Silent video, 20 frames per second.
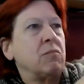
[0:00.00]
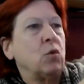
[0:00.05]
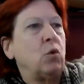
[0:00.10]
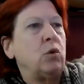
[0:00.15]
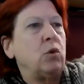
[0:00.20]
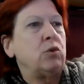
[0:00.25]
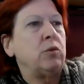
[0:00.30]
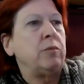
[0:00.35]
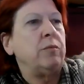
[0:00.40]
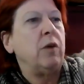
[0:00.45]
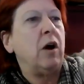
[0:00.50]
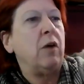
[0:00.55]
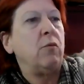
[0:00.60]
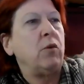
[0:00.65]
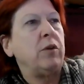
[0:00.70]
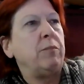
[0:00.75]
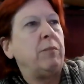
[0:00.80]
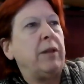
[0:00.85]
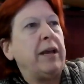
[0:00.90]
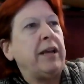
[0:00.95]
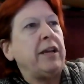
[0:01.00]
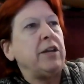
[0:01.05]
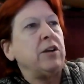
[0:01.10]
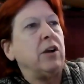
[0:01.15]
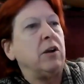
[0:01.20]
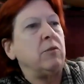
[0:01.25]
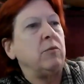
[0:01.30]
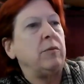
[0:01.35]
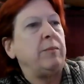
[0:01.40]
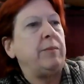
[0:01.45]
which would, with blanket
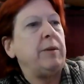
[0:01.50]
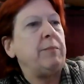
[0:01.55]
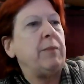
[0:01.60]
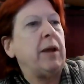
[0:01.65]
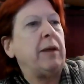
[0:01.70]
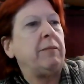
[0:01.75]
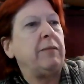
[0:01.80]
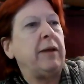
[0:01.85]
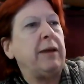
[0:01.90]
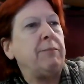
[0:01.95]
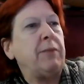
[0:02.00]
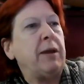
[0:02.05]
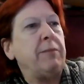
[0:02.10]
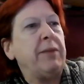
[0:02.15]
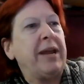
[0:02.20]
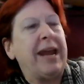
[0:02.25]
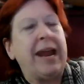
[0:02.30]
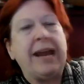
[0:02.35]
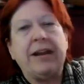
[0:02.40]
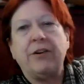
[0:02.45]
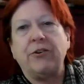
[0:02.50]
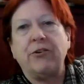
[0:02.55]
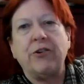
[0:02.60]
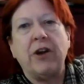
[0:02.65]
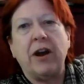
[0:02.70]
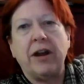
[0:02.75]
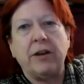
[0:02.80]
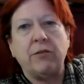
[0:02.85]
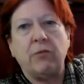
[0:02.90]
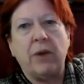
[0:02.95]
yarn, would be maybe 8 or
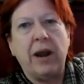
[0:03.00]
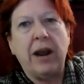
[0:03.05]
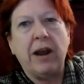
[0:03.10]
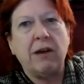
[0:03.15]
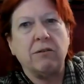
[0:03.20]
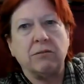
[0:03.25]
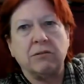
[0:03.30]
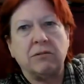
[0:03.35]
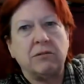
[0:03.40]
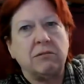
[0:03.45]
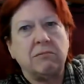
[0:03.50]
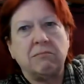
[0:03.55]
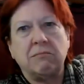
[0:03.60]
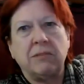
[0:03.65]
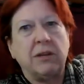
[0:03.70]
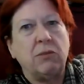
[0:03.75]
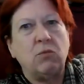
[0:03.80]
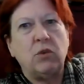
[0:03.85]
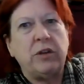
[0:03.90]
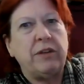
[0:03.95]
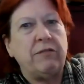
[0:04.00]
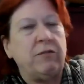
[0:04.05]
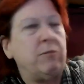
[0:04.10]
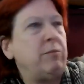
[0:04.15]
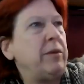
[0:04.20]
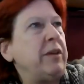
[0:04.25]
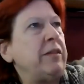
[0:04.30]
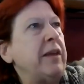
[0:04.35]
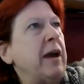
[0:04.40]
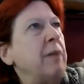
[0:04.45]
9 rounds. It wouldn't even
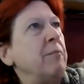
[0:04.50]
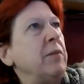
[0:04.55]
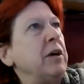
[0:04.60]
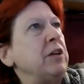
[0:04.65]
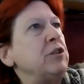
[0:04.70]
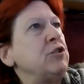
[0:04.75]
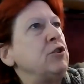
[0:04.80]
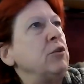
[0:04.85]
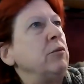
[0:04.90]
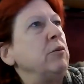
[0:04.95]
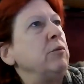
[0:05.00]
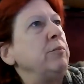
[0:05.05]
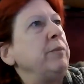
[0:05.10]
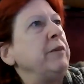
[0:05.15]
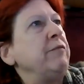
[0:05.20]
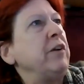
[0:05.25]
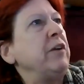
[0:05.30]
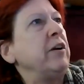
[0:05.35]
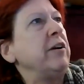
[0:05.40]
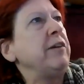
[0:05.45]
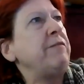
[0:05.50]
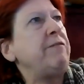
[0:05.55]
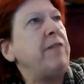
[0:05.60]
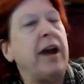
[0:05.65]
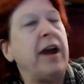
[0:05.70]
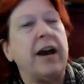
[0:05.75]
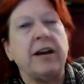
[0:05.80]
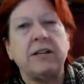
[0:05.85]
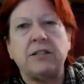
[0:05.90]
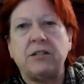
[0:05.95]
be that much. So it would be very
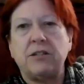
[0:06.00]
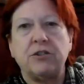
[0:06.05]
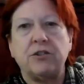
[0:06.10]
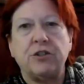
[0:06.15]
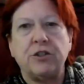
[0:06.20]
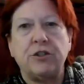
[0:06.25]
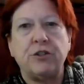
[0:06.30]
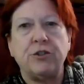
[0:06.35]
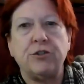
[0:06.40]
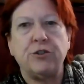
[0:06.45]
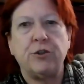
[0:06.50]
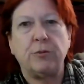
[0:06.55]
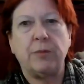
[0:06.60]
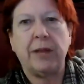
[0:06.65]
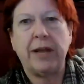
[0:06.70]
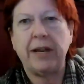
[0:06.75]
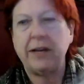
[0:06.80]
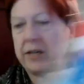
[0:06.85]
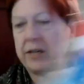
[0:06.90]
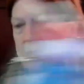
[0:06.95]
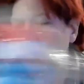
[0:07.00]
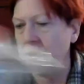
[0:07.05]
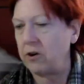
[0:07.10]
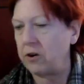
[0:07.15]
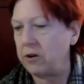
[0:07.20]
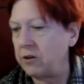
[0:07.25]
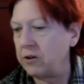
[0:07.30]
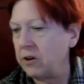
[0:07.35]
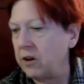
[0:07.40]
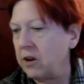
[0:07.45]
fast and just use your blanket
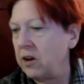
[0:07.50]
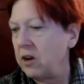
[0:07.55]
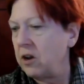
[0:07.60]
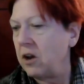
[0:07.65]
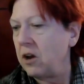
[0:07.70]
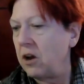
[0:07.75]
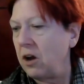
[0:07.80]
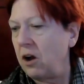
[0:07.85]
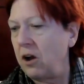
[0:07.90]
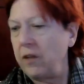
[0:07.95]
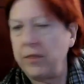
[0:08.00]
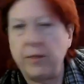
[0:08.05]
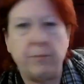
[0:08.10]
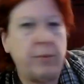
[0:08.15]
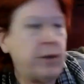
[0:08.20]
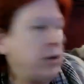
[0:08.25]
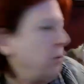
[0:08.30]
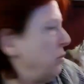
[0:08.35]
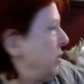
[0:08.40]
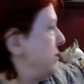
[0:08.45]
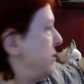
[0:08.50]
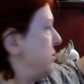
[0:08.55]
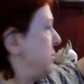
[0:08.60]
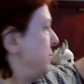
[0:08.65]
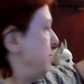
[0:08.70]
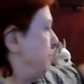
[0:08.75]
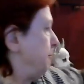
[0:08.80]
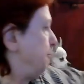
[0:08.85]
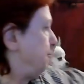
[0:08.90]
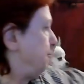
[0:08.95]
yarn on the big ones.